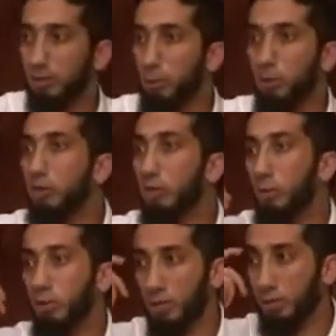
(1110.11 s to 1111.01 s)
We don't even
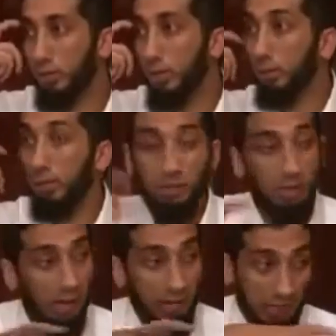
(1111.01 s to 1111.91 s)
know each other. But
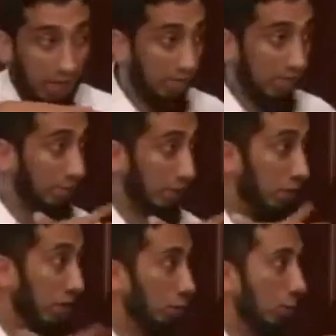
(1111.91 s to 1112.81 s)
I sense a
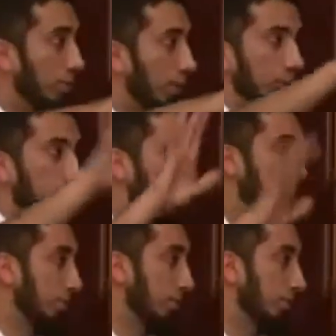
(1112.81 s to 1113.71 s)
genuine brotherhood.
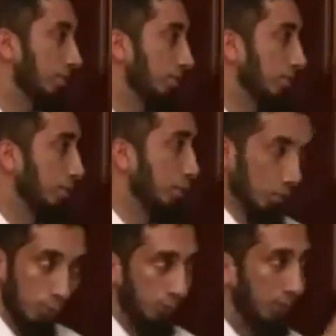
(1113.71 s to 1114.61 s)

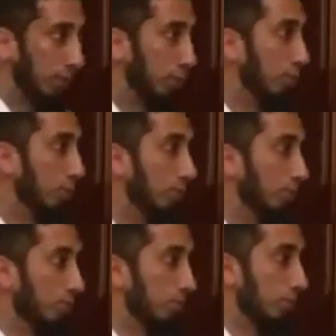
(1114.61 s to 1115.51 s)
You feel it too.
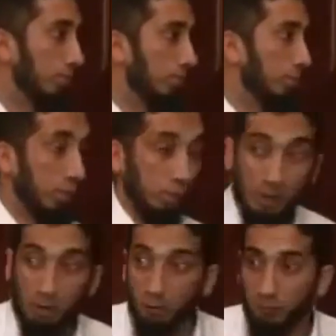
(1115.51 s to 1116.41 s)
This is
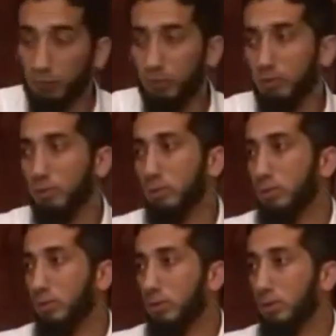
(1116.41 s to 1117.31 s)
powerful.
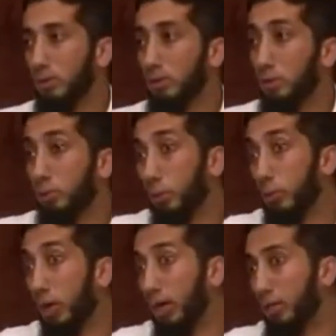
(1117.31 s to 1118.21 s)
This is what
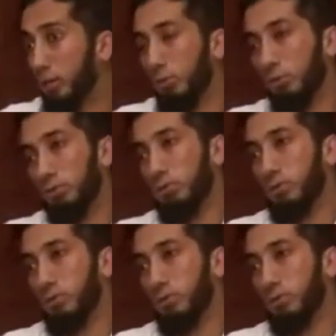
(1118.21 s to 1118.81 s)
Qur'an can do.